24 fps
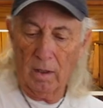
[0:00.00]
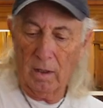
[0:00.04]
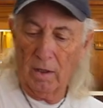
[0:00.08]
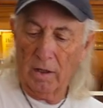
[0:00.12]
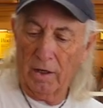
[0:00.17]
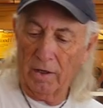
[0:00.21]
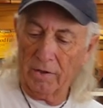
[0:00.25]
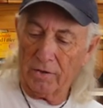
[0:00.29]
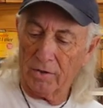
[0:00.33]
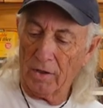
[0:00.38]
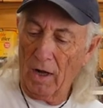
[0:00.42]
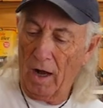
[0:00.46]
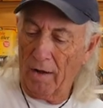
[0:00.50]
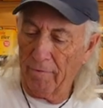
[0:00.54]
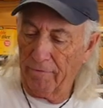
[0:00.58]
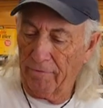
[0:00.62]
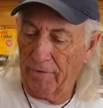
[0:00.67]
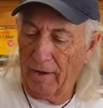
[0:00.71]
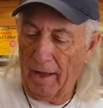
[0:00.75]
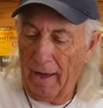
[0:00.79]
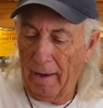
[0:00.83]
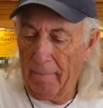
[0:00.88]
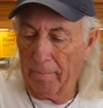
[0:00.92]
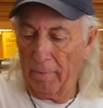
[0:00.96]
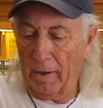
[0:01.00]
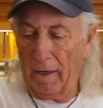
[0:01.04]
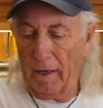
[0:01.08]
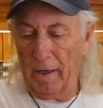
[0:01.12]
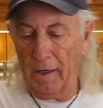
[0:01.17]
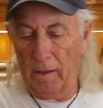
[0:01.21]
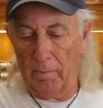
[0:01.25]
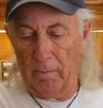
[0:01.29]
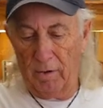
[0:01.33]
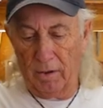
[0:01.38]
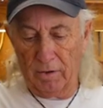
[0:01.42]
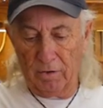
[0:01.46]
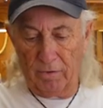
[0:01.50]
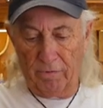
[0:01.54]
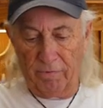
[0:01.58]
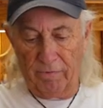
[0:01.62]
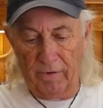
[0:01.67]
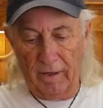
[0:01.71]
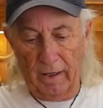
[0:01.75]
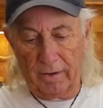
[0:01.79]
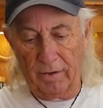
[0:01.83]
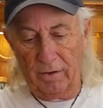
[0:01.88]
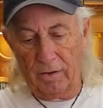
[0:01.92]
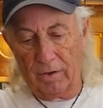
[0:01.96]
it's not flat by any means. In
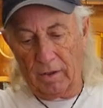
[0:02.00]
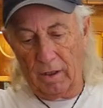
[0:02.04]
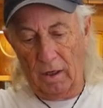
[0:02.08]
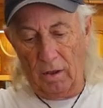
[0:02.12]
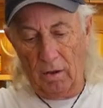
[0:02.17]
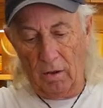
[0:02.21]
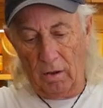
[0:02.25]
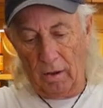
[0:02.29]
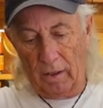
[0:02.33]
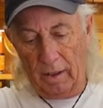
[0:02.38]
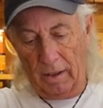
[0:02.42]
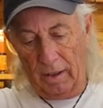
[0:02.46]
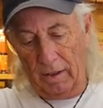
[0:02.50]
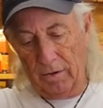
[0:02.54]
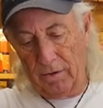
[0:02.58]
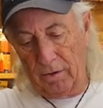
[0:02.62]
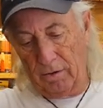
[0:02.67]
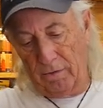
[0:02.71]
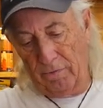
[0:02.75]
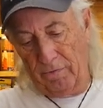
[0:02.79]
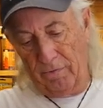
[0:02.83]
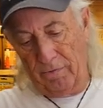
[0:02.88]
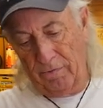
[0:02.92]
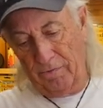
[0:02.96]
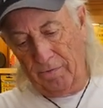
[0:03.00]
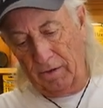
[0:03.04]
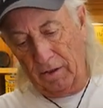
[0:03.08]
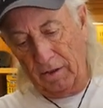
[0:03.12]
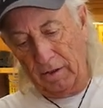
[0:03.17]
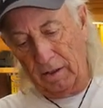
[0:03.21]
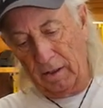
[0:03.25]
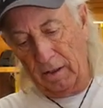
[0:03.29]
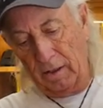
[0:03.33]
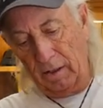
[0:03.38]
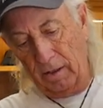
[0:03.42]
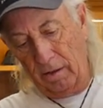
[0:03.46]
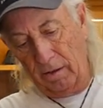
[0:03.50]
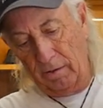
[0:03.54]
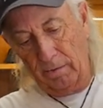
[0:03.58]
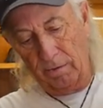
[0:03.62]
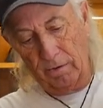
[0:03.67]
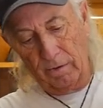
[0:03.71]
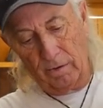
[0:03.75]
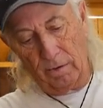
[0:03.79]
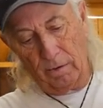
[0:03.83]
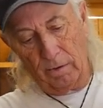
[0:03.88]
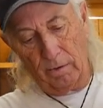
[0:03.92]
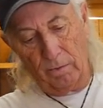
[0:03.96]
fact, it's got all kinds of funky,
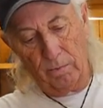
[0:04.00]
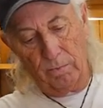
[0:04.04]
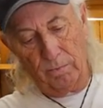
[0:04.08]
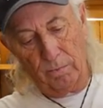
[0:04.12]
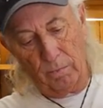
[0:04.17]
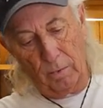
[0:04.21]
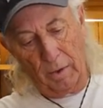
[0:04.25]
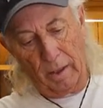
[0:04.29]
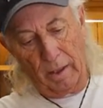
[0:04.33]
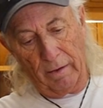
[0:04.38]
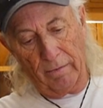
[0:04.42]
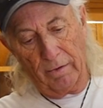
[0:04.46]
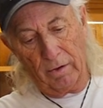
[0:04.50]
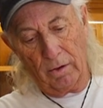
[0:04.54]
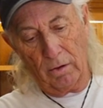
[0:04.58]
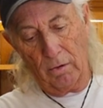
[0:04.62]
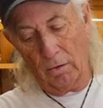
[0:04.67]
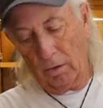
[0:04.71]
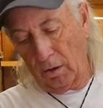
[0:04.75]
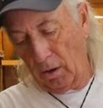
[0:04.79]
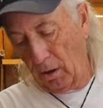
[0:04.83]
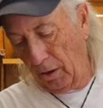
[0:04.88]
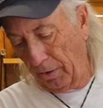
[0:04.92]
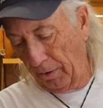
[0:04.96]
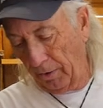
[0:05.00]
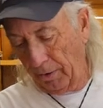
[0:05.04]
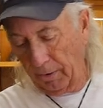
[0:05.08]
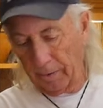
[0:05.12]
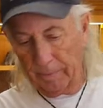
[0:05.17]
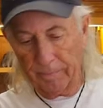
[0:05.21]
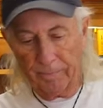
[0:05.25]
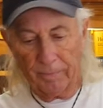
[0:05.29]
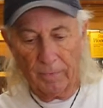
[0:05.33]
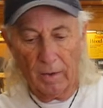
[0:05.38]
you know, whatever going on here.